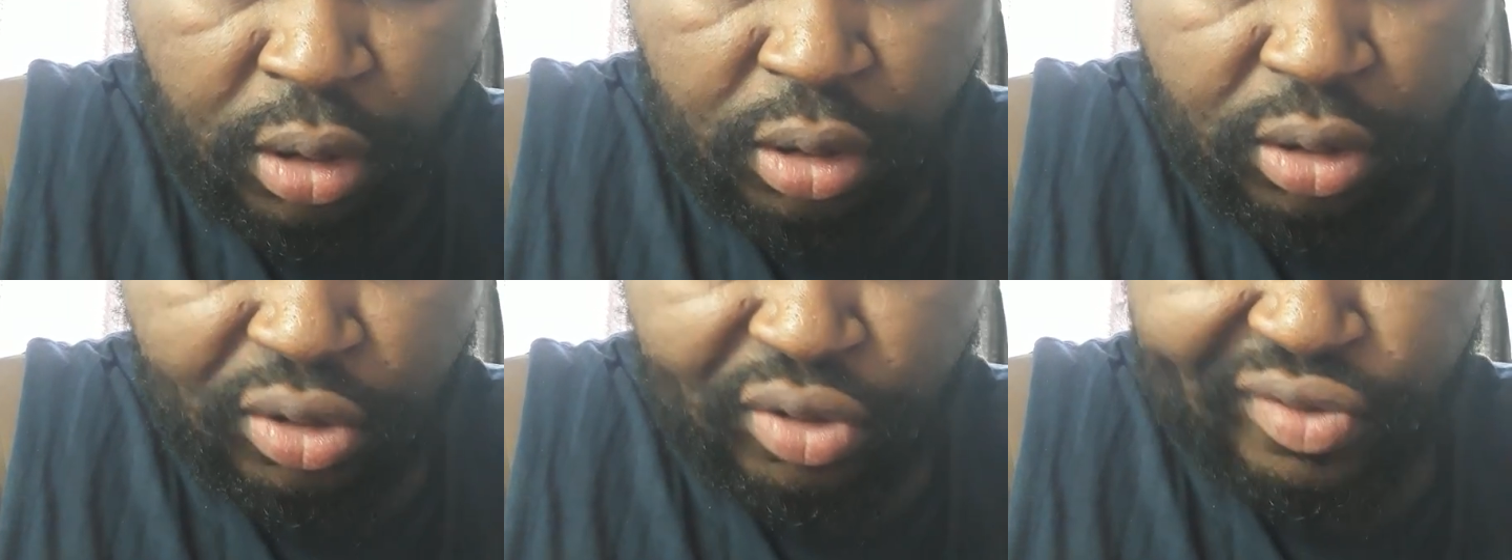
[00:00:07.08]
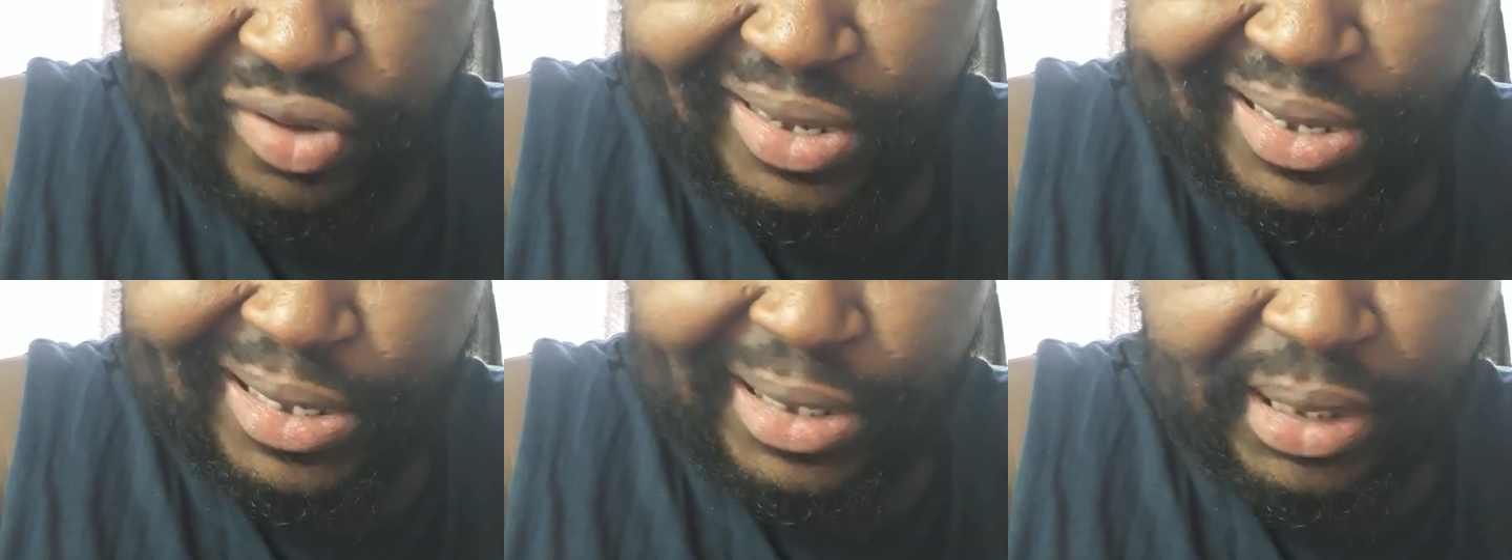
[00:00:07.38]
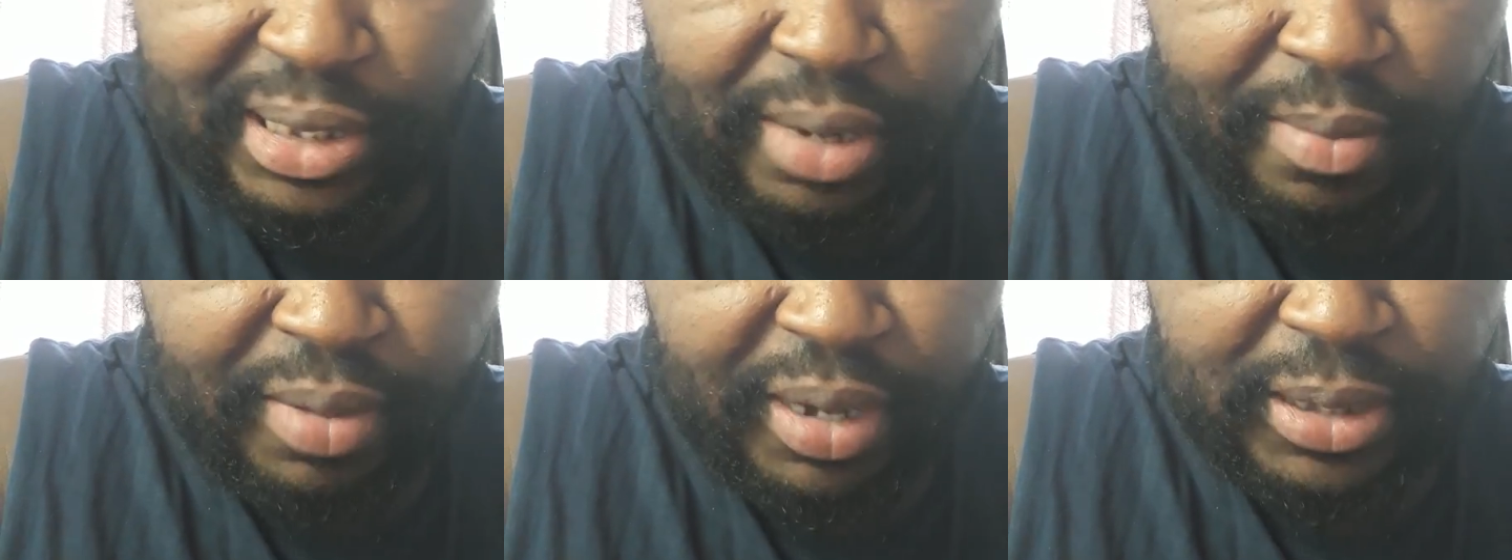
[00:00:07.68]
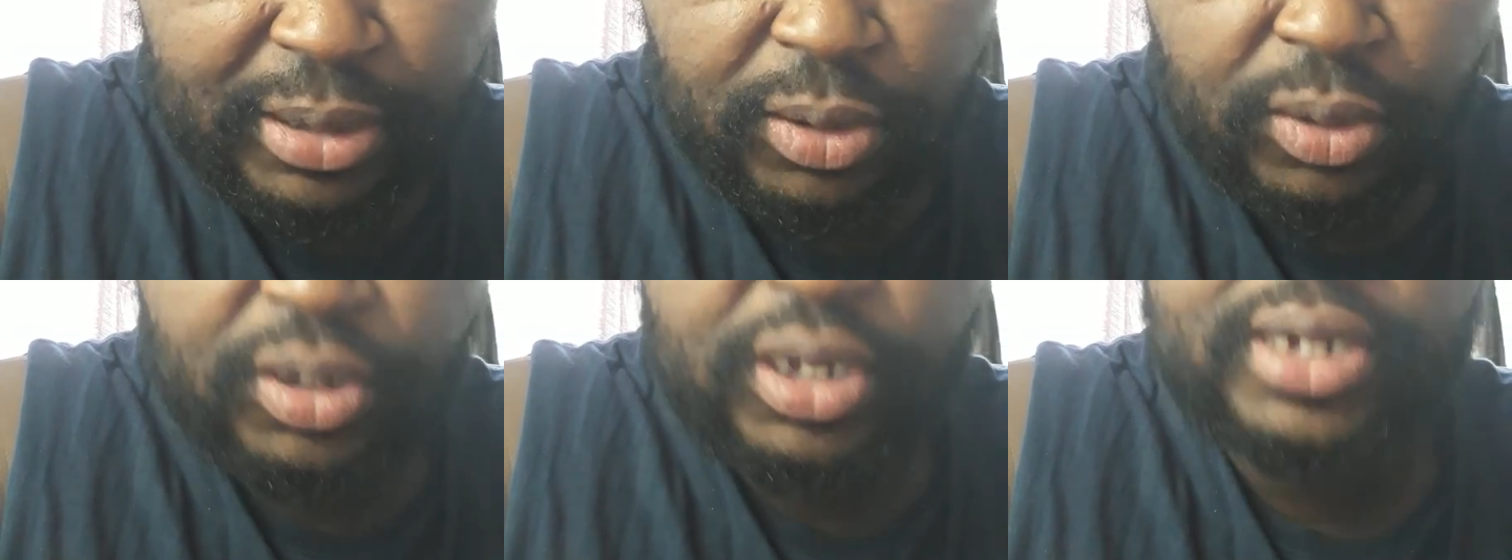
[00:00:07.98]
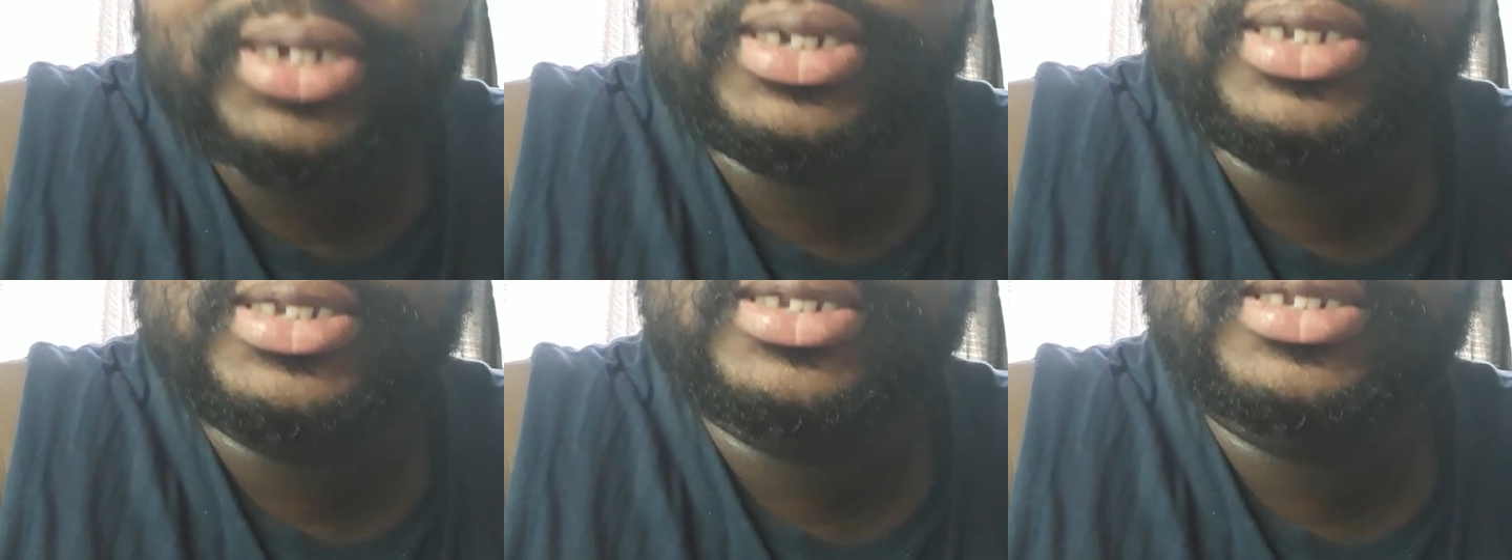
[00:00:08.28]
Greetings,
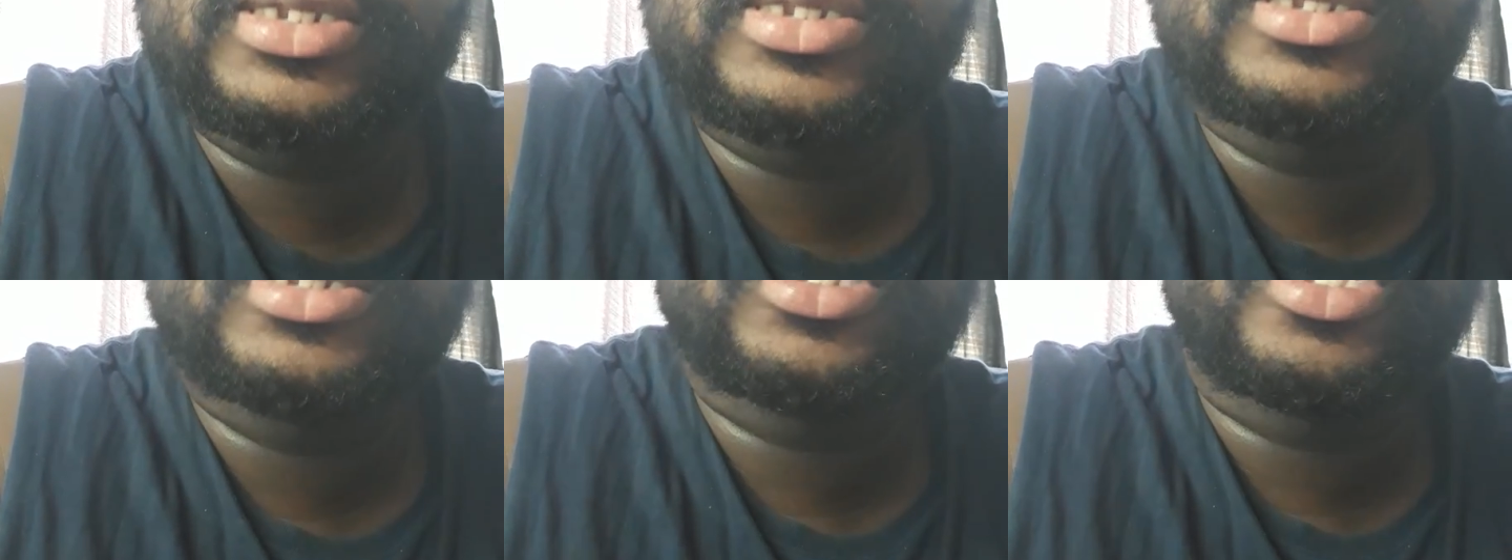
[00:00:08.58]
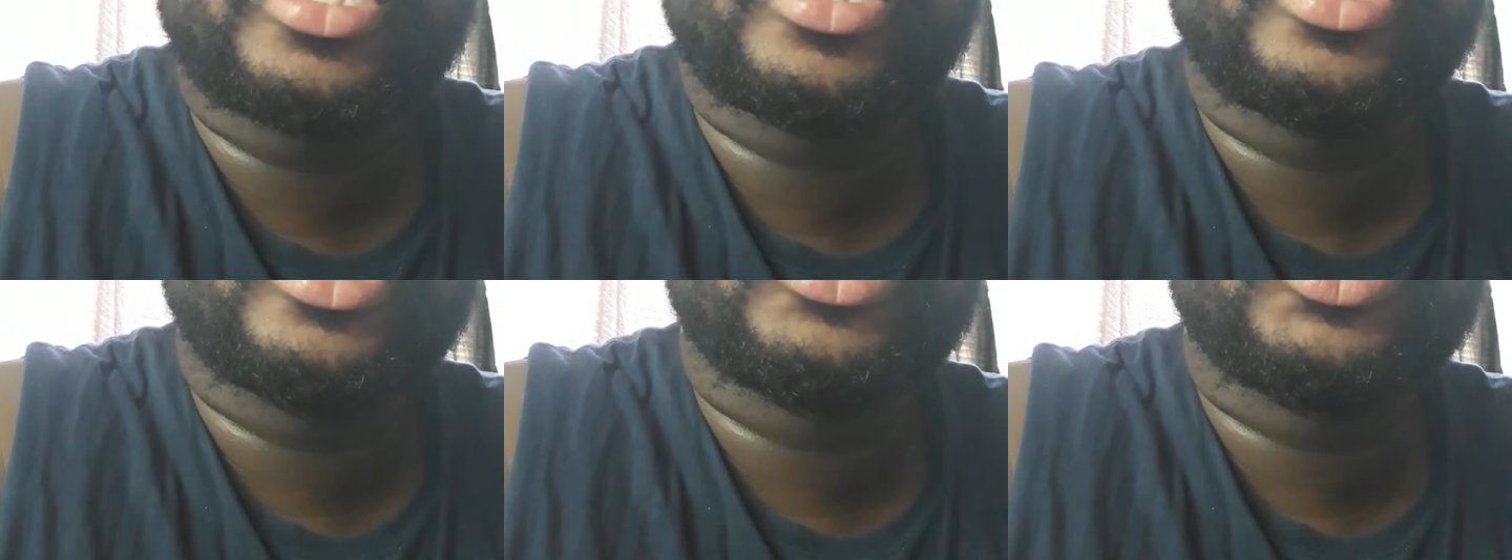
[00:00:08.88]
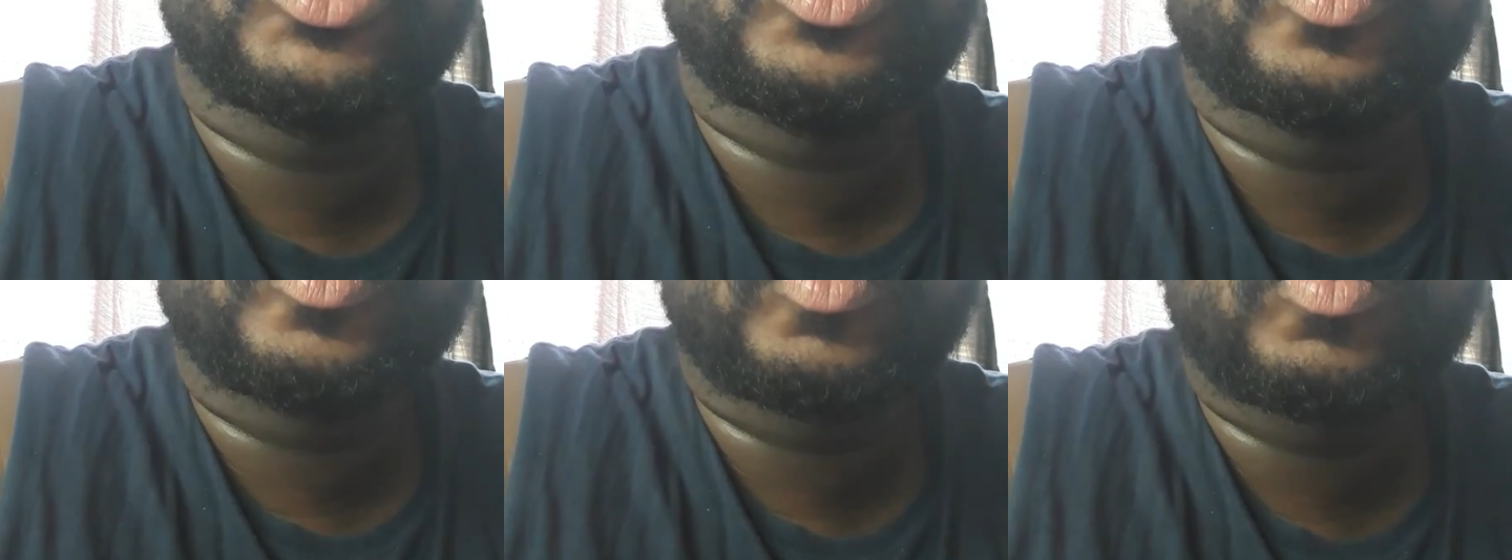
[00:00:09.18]
Ambazonian. This is King Edrum.